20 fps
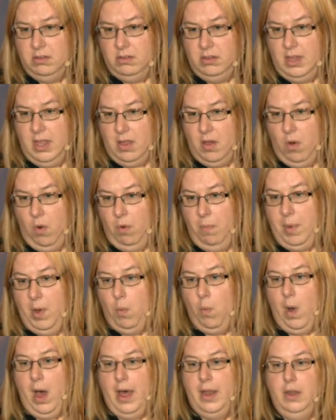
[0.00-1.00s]
yeah, all
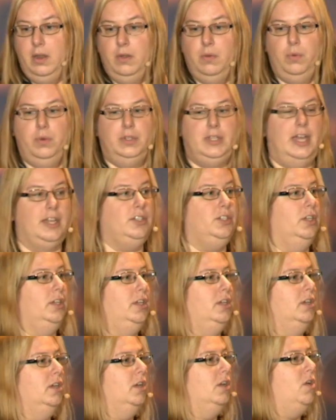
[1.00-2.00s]
but one was
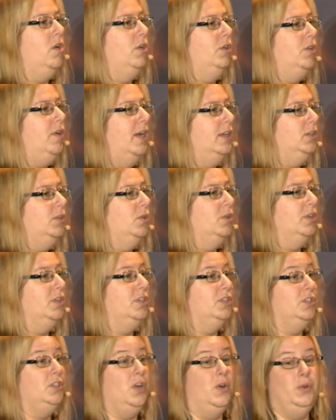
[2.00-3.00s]
actually a, contractor or a
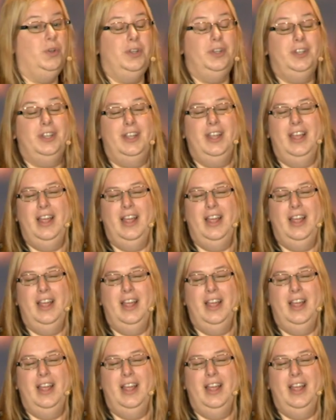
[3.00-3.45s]
consultant